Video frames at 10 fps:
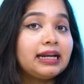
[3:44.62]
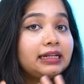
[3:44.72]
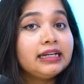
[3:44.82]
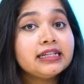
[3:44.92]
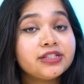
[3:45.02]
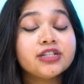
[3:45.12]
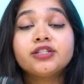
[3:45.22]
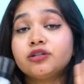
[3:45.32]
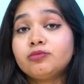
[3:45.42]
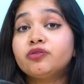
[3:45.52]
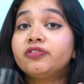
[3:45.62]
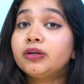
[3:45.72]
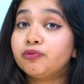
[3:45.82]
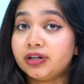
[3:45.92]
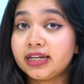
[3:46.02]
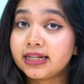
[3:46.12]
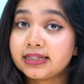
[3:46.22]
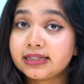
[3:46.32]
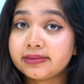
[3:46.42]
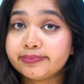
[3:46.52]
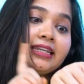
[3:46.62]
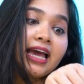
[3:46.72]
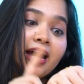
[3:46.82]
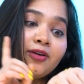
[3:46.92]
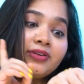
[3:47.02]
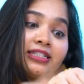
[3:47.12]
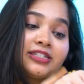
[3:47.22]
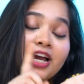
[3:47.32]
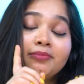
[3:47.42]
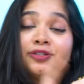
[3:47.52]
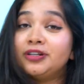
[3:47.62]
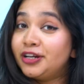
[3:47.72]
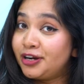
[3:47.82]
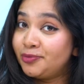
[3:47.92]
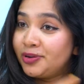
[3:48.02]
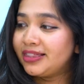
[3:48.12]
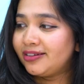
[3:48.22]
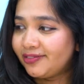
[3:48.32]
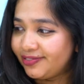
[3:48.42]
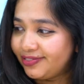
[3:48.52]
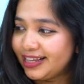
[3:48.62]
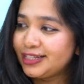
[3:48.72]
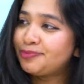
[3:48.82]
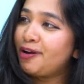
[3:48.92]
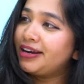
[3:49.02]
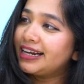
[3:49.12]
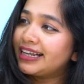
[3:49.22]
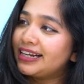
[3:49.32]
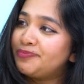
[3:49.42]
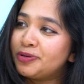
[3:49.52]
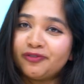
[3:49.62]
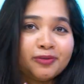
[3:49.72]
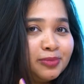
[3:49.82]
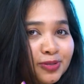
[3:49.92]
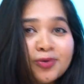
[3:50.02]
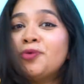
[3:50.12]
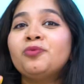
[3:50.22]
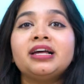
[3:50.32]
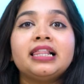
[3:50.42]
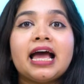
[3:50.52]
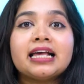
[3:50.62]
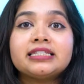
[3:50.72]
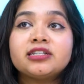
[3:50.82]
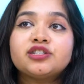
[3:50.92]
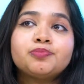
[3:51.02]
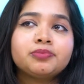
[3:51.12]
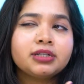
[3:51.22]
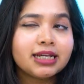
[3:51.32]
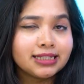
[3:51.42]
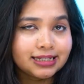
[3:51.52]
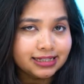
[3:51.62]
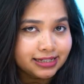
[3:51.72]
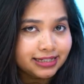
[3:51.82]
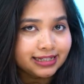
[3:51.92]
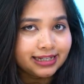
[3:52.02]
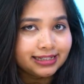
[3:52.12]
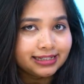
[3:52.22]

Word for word: at least in terms of ingredients. Now it's time to learn whether this product can perform so well as its predecessors did.